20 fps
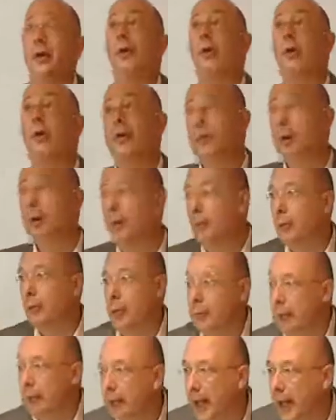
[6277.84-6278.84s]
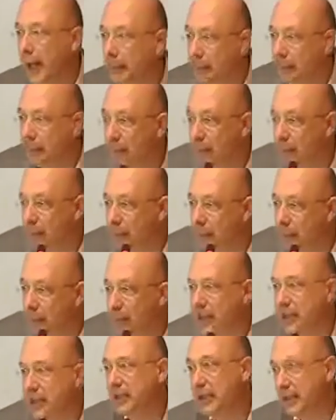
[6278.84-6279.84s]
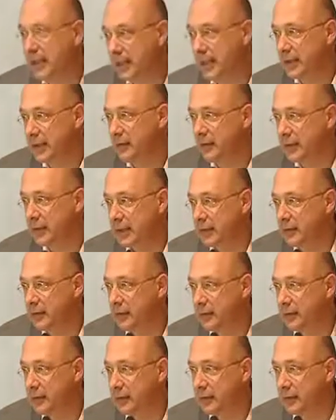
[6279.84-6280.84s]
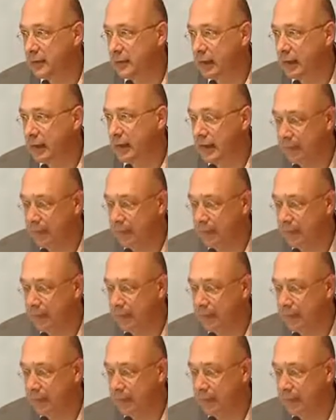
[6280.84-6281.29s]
or what will happen to my position, etc., etc., etc.